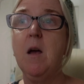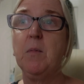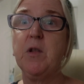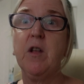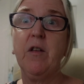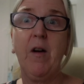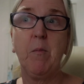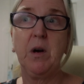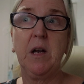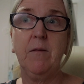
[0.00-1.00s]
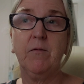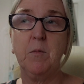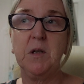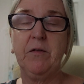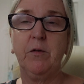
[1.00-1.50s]
but the other fabric came
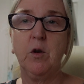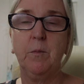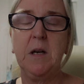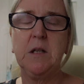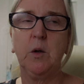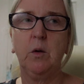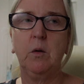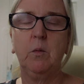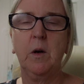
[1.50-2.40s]
from a different company so